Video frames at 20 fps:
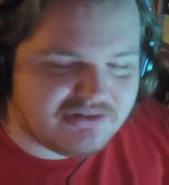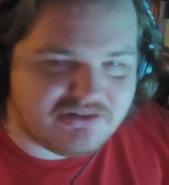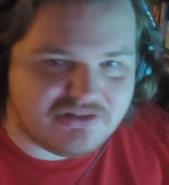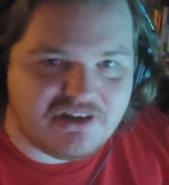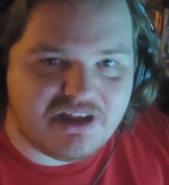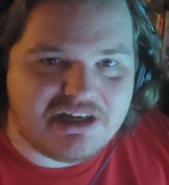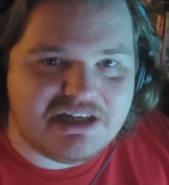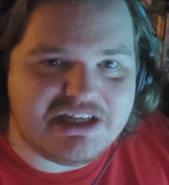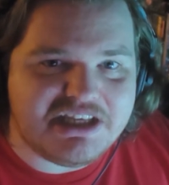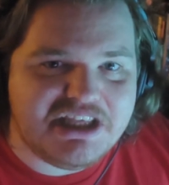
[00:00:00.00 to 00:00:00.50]

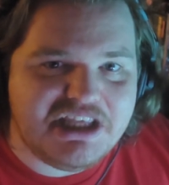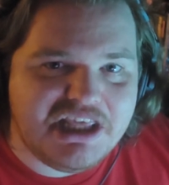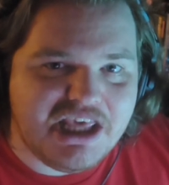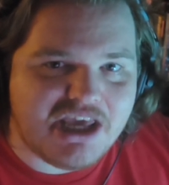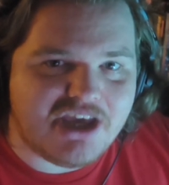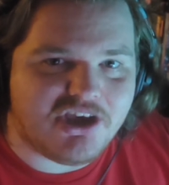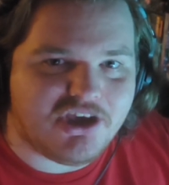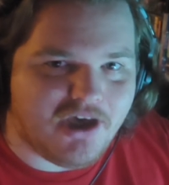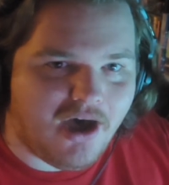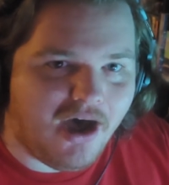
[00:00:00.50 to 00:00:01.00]
didn't
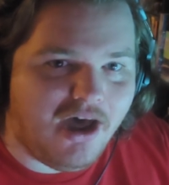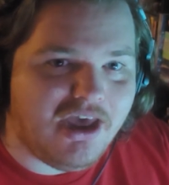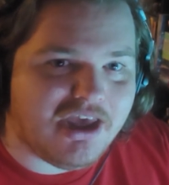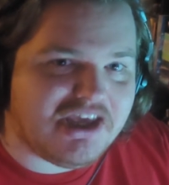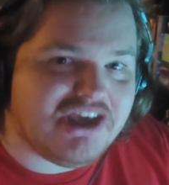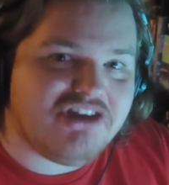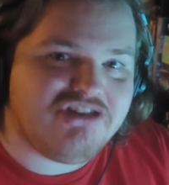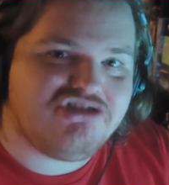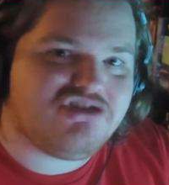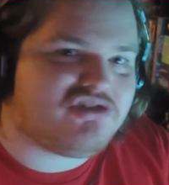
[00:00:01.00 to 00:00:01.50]
get cut,
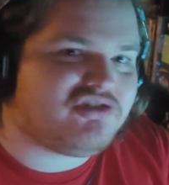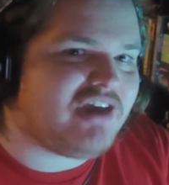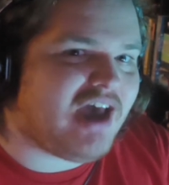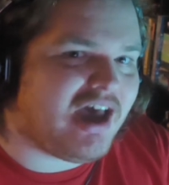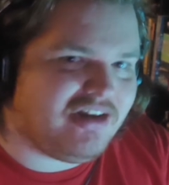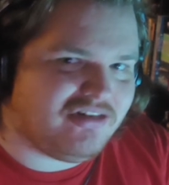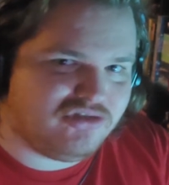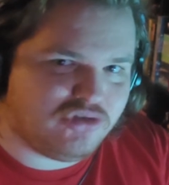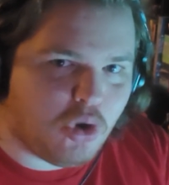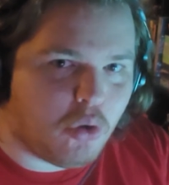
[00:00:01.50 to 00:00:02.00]
it just
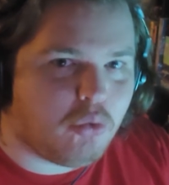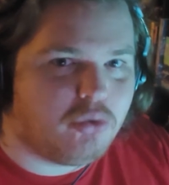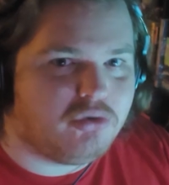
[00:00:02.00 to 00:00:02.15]
got torn